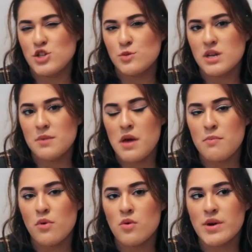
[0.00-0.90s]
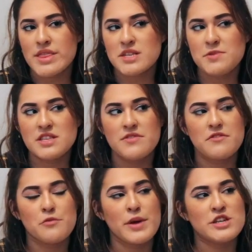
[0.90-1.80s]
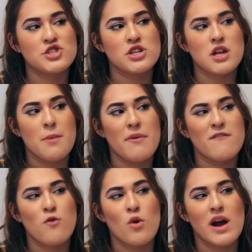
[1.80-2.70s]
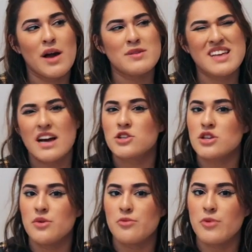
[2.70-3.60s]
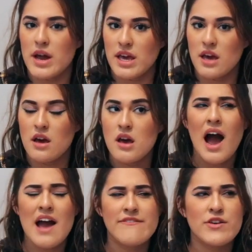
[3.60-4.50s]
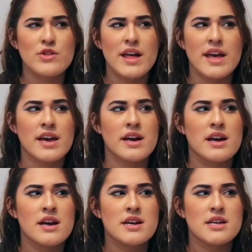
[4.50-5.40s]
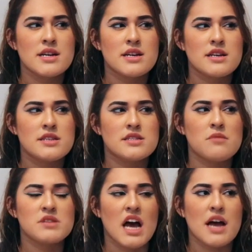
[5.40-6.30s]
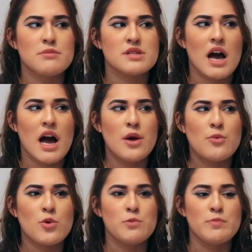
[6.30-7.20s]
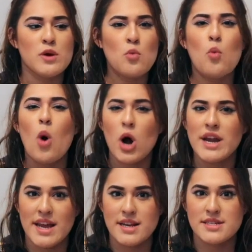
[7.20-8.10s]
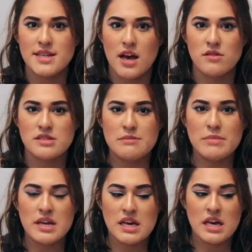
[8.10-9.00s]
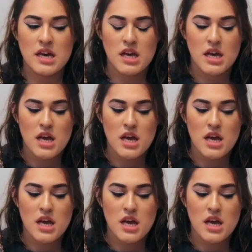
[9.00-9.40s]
too many people with this piece of information before I was actually ready. I feel like sometimes I would be wanting to tell somebody,